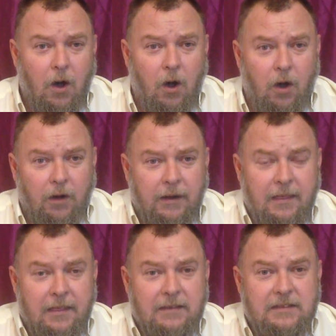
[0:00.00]
on
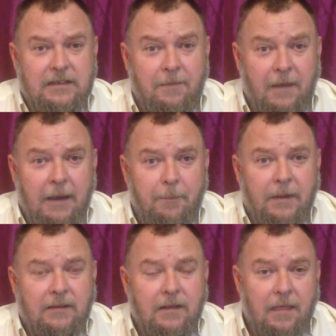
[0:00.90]
this
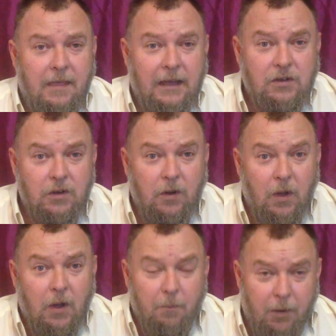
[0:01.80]
development that you
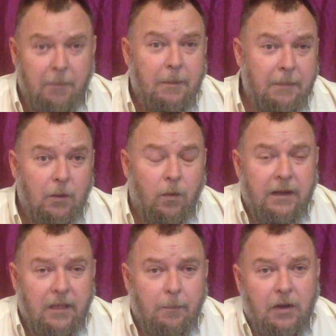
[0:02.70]
probably one
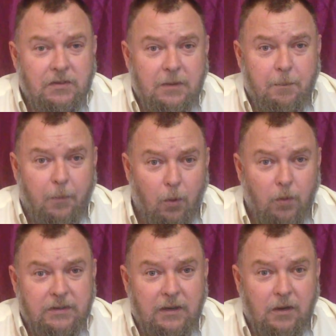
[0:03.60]
of the most
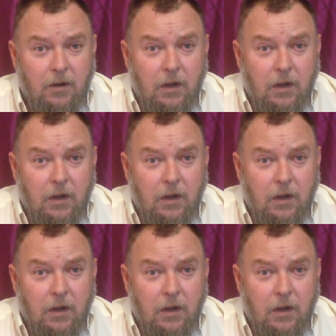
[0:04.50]
important